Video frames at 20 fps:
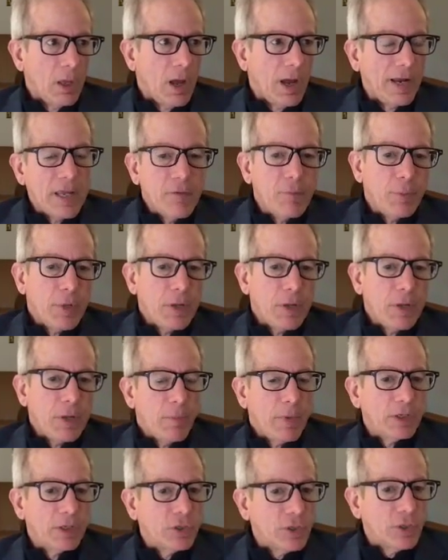I give people
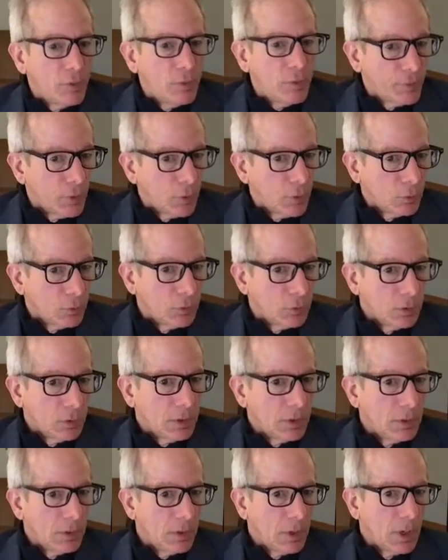my cell phone.
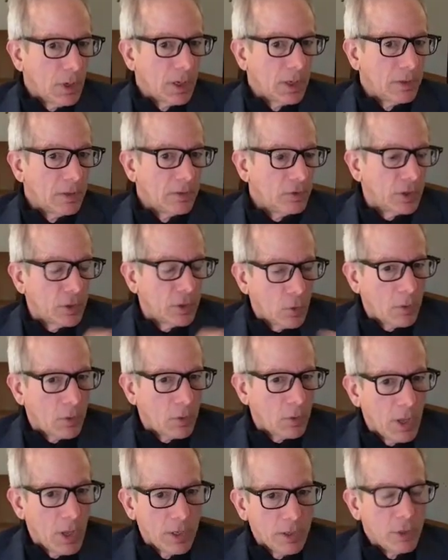It's like,
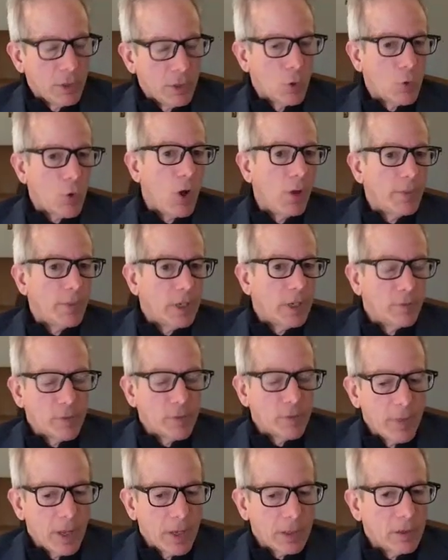call me, and if
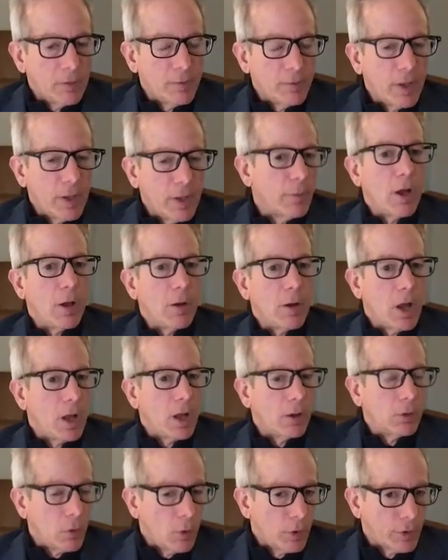I'm not available,
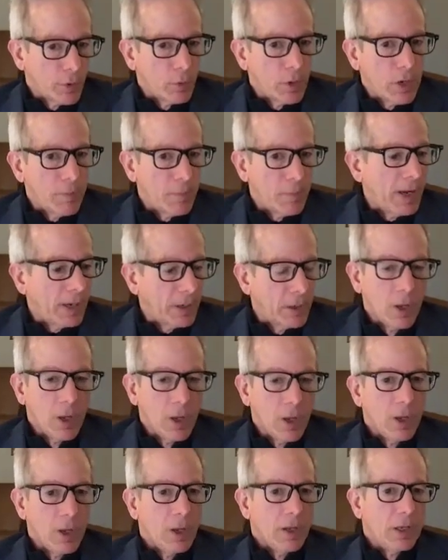I'll call you right back.
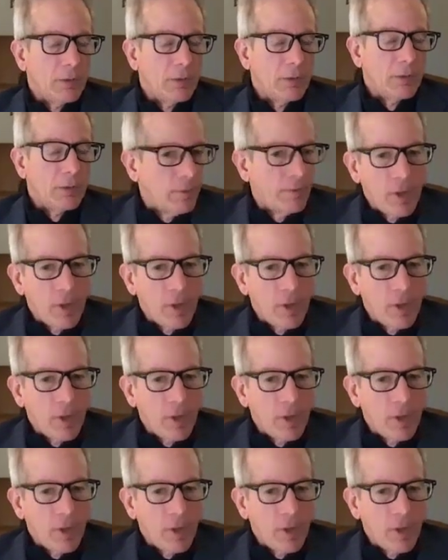And if I'm